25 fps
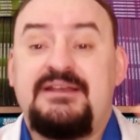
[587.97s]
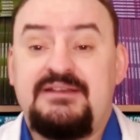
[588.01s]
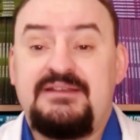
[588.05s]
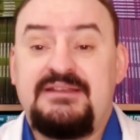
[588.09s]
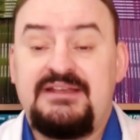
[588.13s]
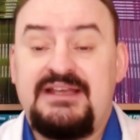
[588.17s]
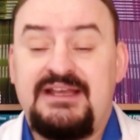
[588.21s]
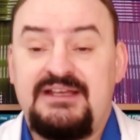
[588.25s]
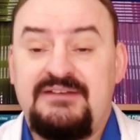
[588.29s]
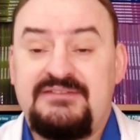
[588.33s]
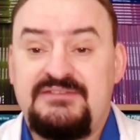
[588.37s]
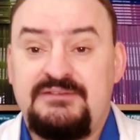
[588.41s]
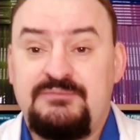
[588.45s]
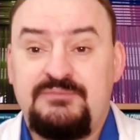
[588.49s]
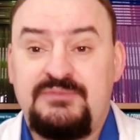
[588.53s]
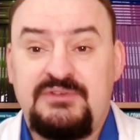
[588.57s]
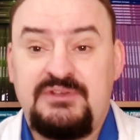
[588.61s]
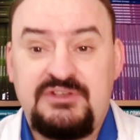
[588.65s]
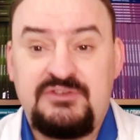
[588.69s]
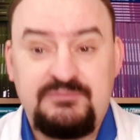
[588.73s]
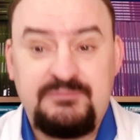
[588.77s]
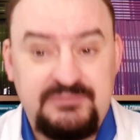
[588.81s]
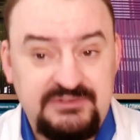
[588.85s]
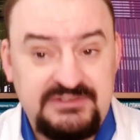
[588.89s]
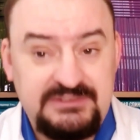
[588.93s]
they have
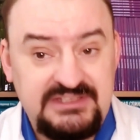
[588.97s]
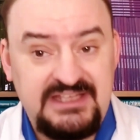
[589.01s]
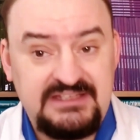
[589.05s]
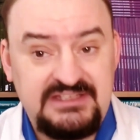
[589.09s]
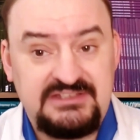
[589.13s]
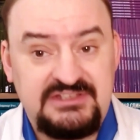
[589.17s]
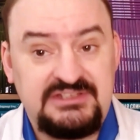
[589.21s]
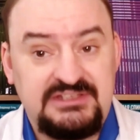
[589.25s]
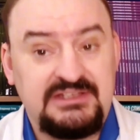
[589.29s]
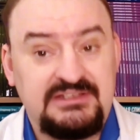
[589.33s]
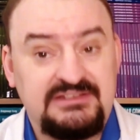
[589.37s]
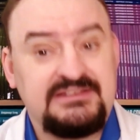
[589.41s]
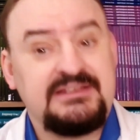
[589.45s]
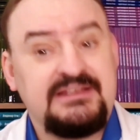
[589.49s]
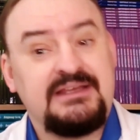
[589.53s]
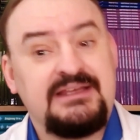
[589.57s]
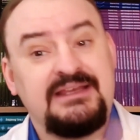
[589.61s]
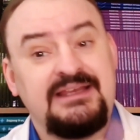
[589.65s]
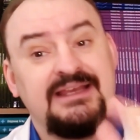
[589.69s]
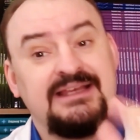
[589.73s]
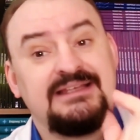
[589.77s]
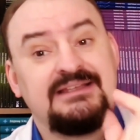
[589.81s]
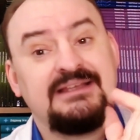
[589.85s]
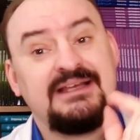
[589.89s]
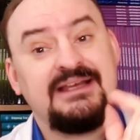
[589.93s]
immune protection,
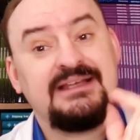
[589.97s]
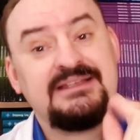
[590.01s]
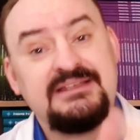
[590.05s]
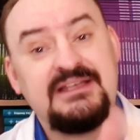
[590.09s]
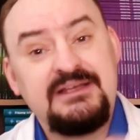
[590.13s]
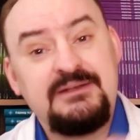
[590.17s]
and then